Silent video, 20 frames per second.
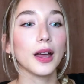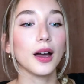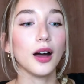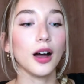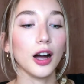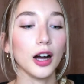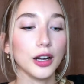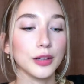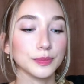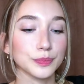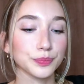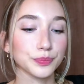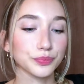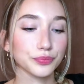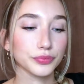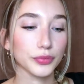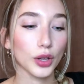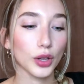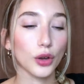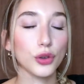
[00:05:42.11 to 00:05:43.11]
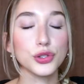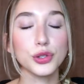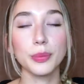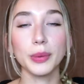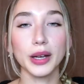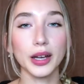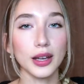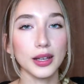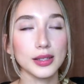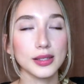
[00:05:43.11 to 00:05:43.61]
also
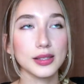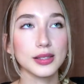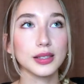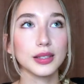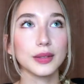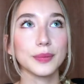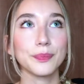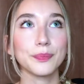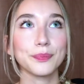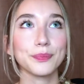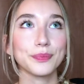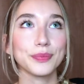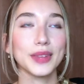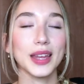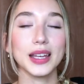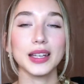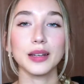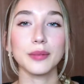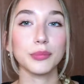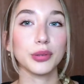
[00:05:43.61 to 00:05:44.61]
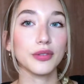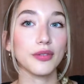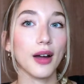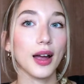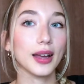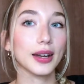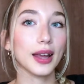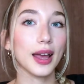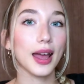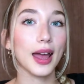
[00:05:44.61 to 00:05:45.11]
because they didn't
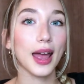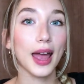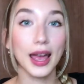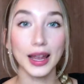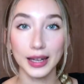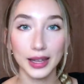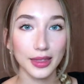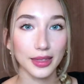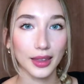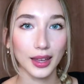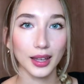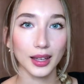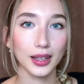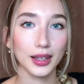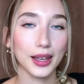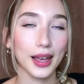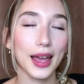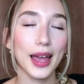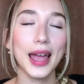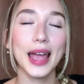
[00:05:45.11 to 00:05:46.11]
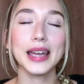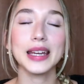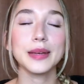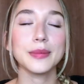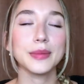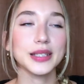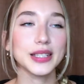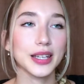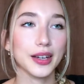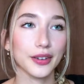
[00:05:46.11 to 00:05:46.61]
provide anything, any
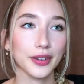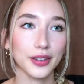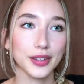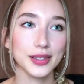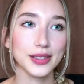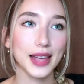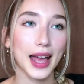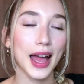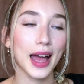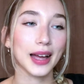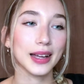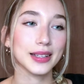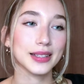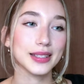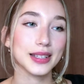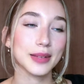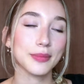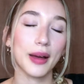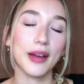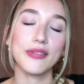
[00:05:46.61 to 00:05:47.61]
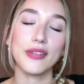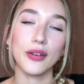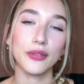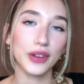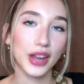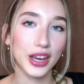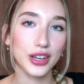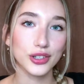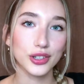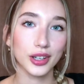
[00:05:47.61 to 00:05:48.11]
materials. And in my
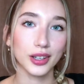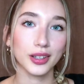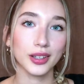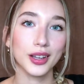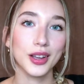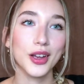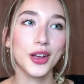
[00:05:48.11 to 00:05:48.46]
foundation,